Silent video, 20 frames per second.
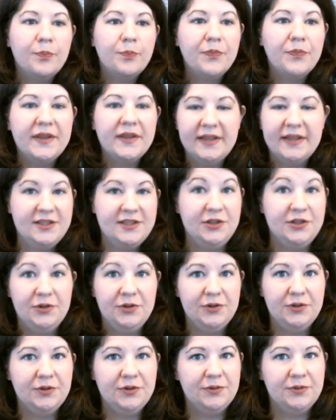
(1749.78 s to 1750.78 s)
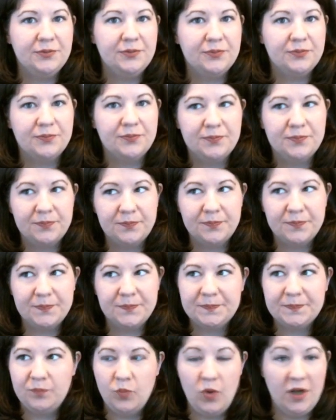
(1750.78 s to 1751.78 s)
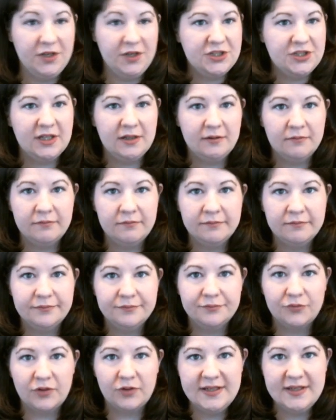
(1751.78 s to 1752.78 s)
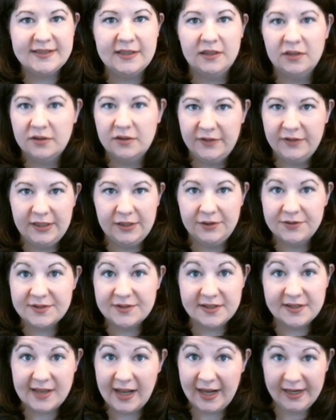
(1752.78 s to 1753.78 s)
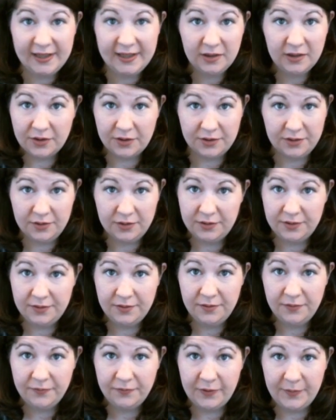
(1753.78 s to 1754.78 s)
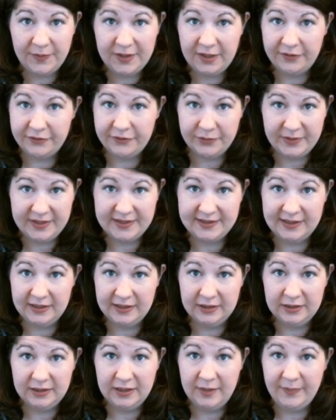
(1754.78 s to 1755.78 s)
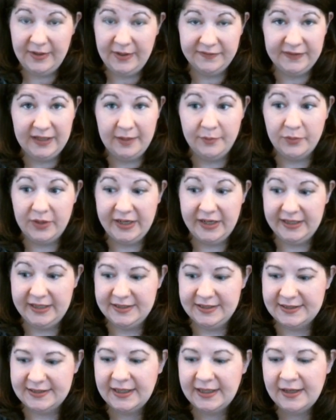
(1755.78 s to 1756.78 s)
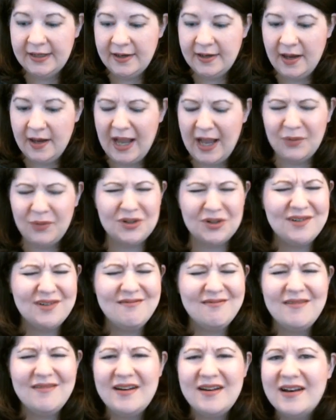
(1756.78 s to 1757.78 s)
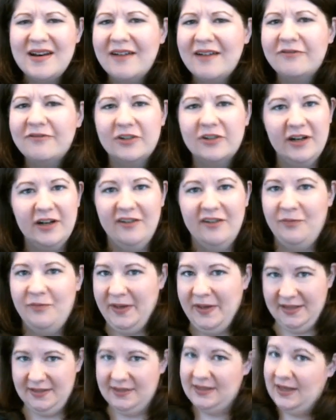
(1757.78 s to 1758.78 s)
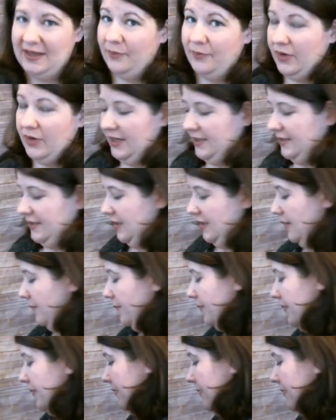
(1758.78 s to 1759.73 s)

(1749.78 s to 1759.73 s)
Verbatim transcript: unless you're watching reseller videos, because I learned from another reseller about that brand. I would never have picked that brand up